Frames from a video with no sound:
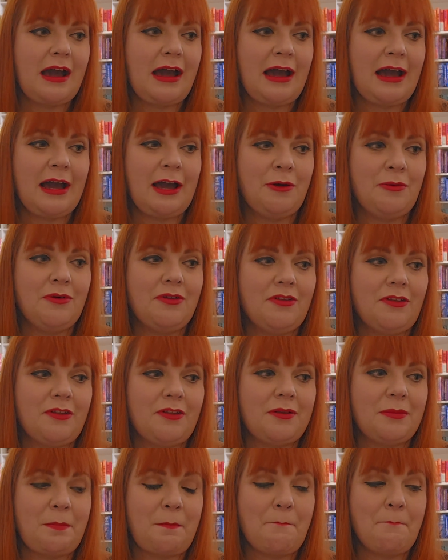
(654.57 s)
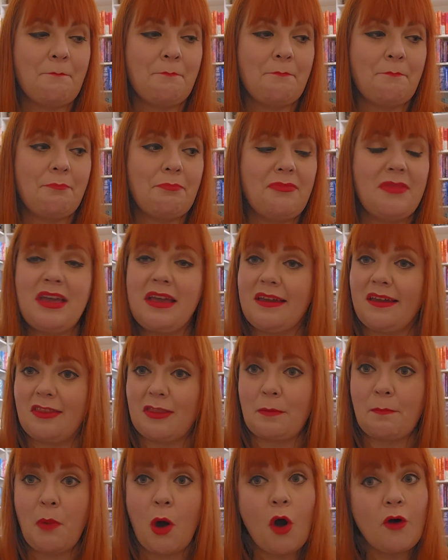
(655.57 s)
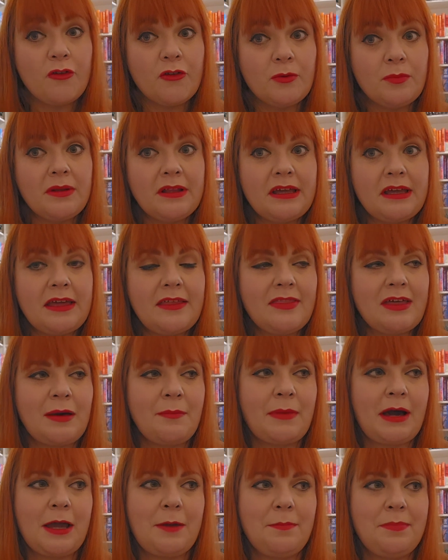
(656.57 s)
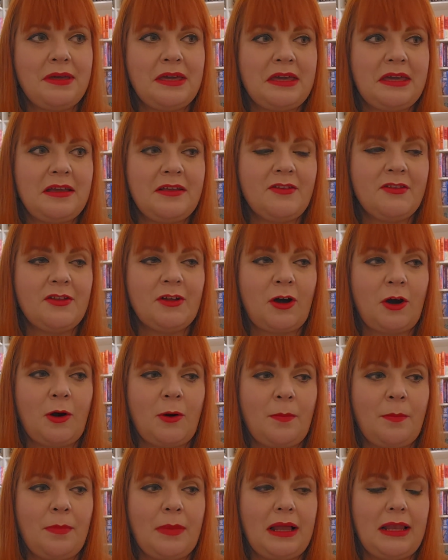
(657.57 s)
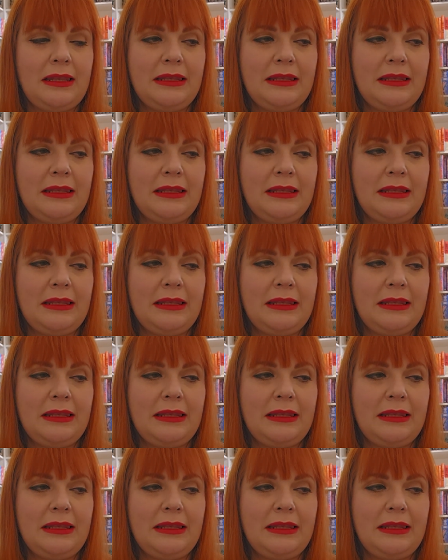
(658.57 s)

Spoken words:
I was thinking that possibly there might be some